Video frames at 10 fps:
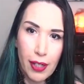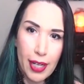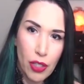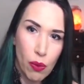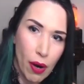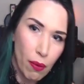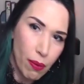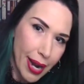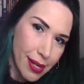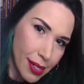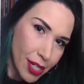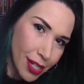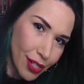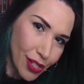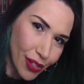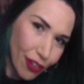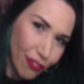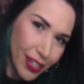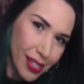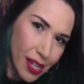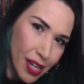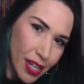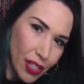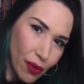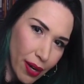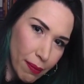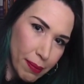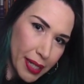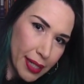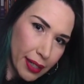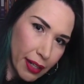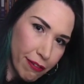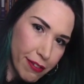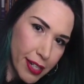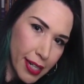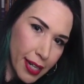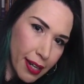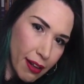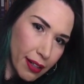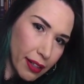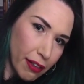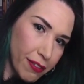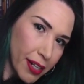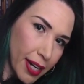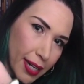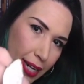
like you are rising to the surface, you are being lifted and